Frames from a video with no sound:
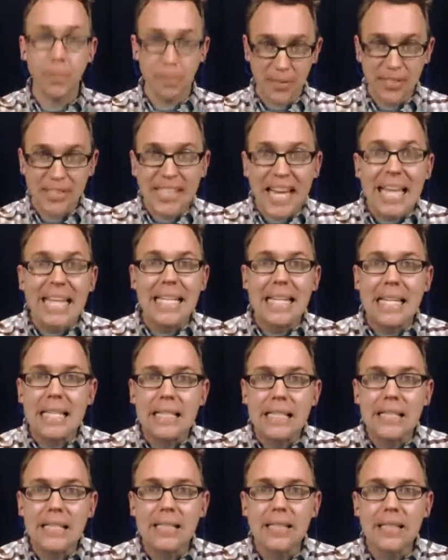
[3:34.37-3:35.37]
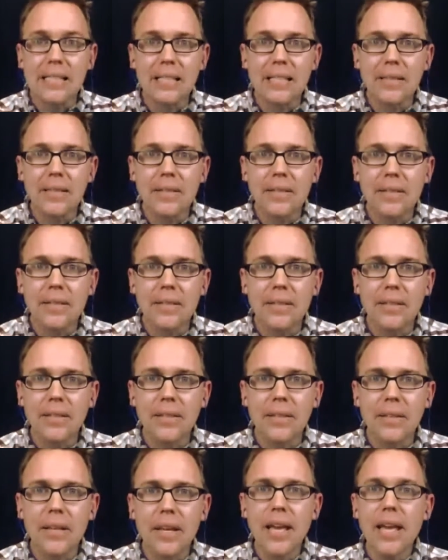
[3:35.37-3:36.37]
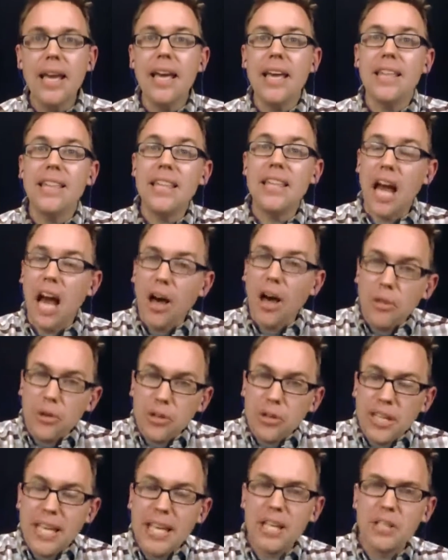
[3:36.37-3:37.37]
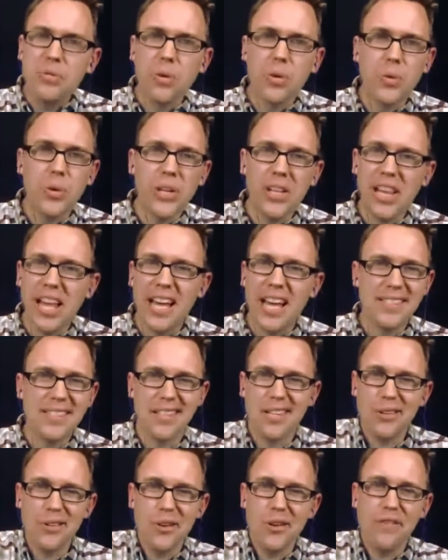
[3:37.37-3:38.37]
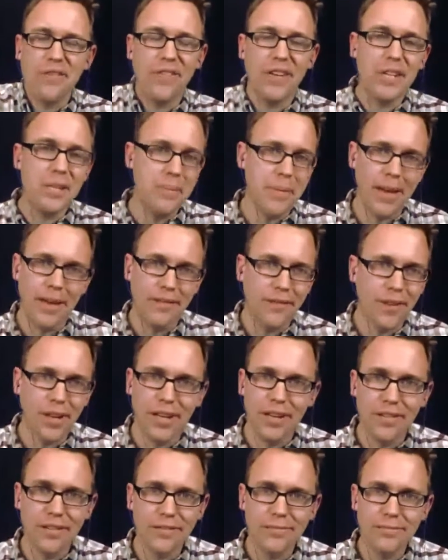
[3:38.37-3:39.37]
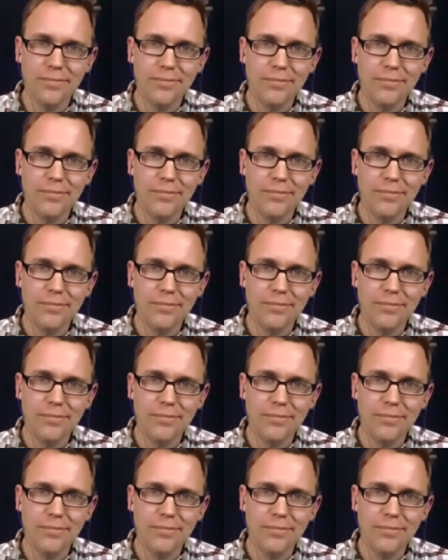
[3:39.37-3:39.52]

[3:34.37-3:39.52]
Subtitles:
upsetness, then other kids will realize they're no fun to make fun of